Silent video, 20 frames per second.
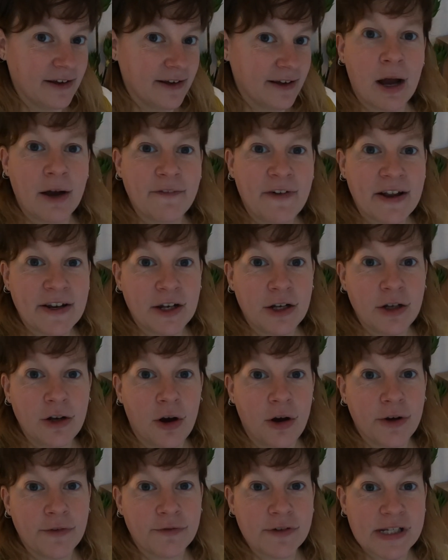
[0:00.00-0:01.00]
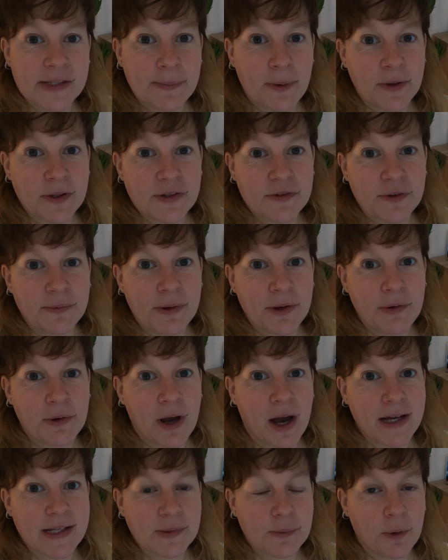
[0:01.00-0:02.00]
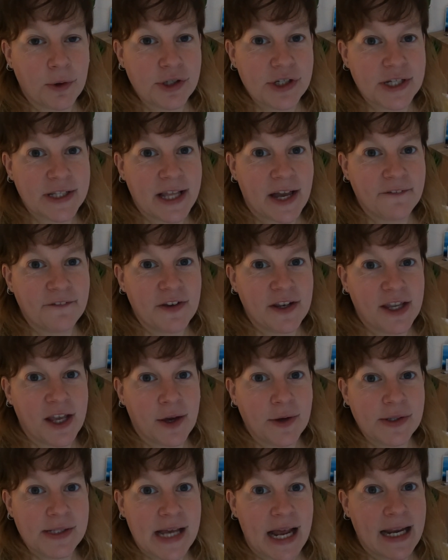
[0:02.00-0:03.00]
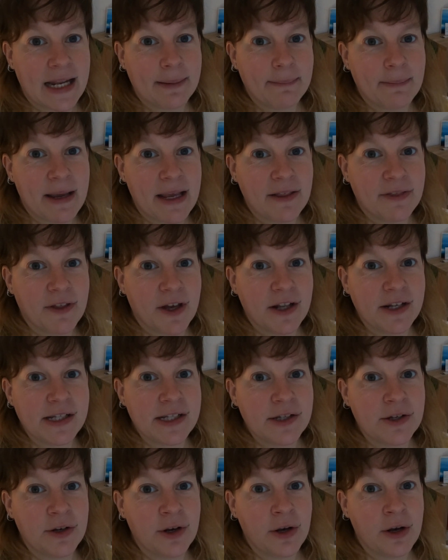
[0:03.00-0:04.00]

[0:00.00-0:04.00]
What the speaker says: Now, I've had a lot of response from you guys watching that video telling me that